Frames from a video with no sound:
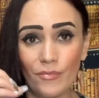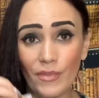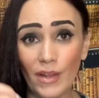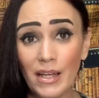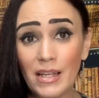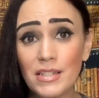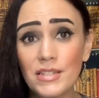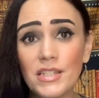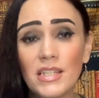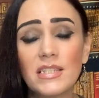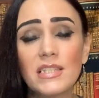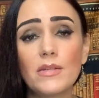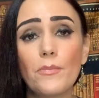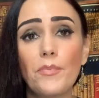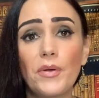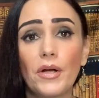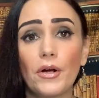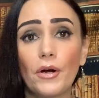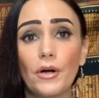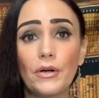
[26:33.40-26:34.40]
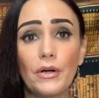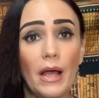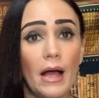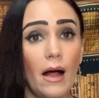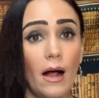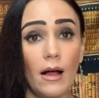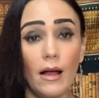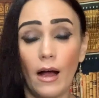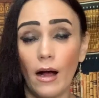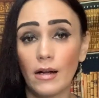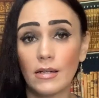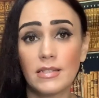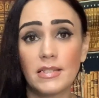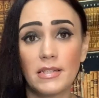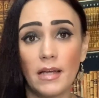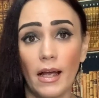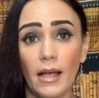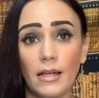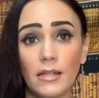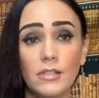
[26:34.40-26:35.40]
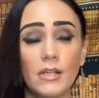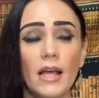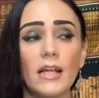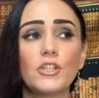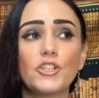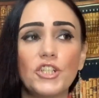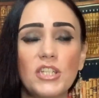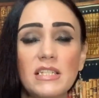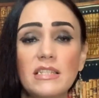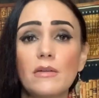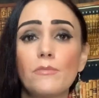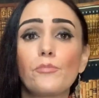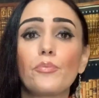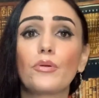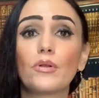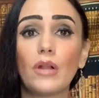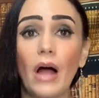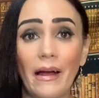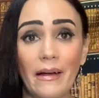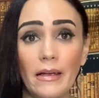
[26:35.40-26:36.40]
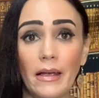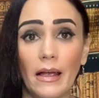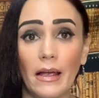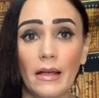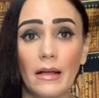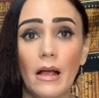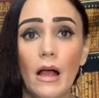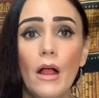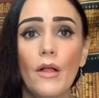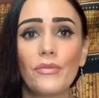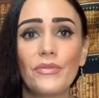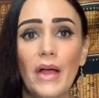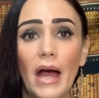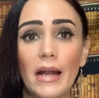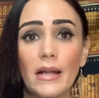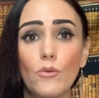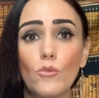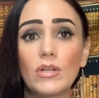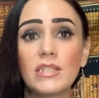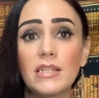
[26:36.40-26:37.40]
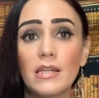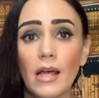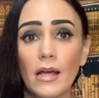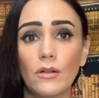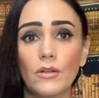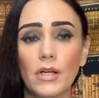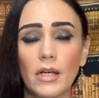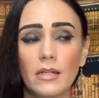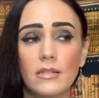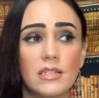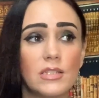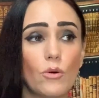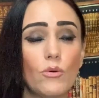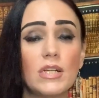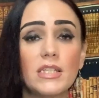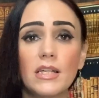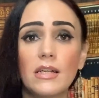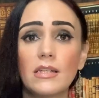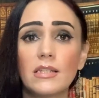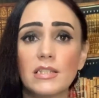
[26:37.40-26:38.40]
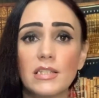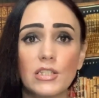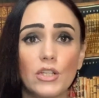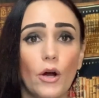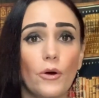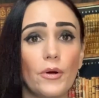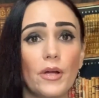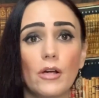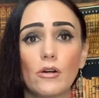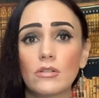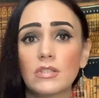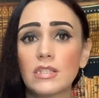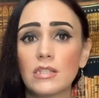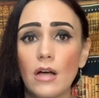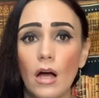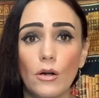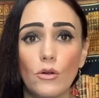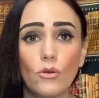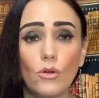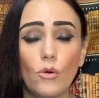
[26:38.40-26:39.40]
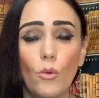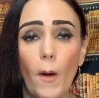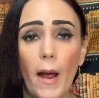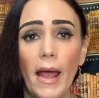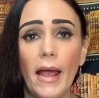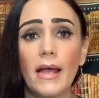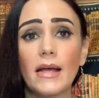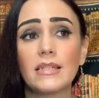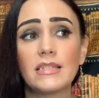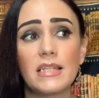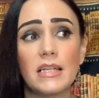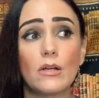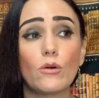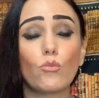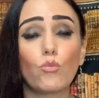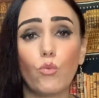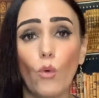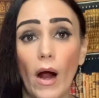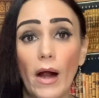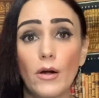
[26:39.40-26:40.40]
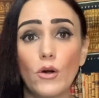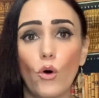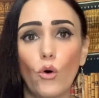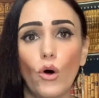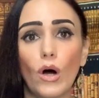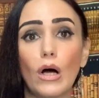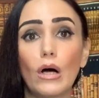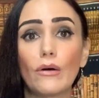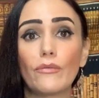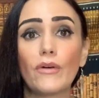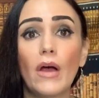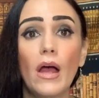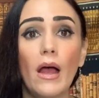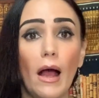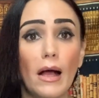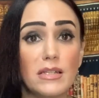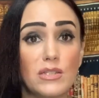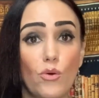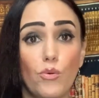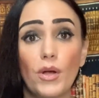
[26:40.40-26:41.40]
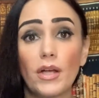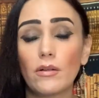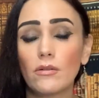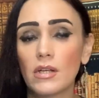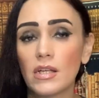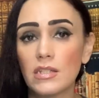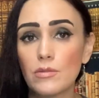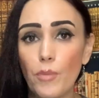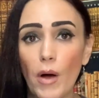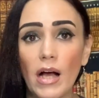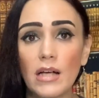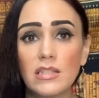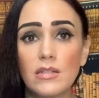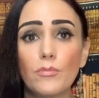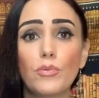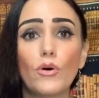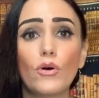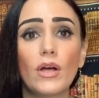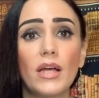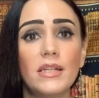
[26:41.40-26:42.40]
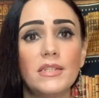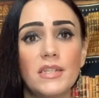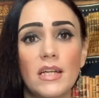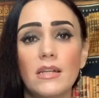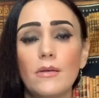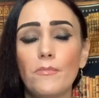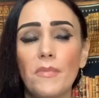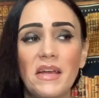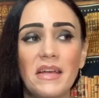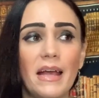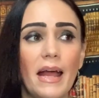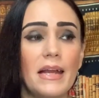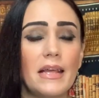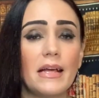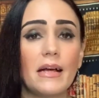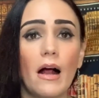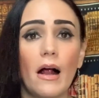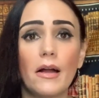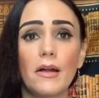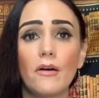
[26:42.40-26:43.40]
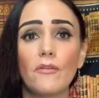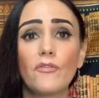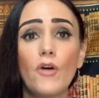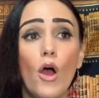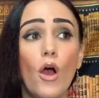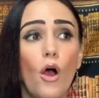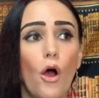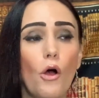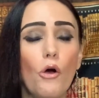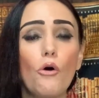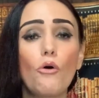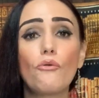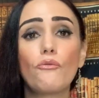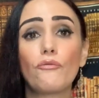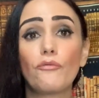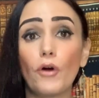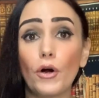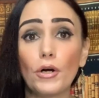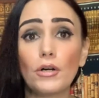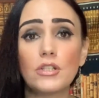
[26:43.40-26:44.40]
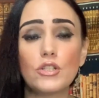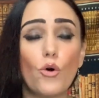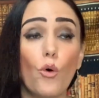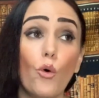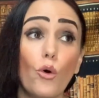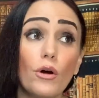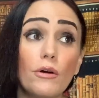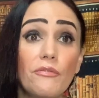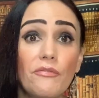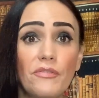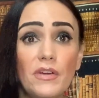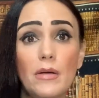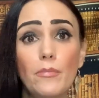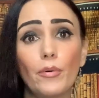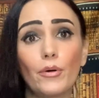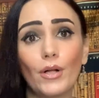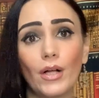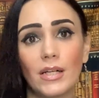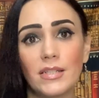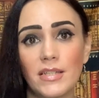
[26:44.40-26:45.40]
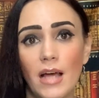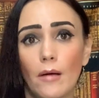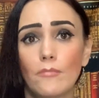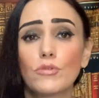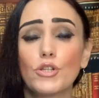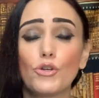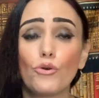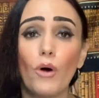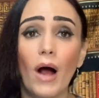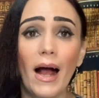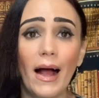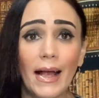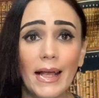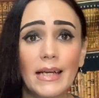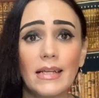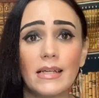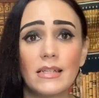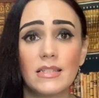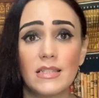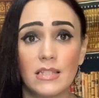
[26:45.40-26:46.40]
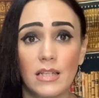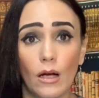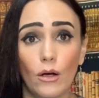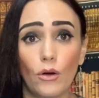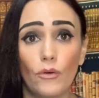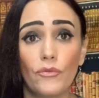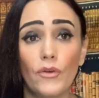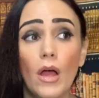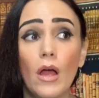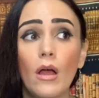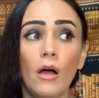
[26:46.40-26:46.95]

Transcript: It disappeared on sight, and she is implying that it was an alien. So it didn't scurry or scuttle away. It didn't run off as quickly as possible. It didn't make any kind of overt or feeble attempt to hide itself.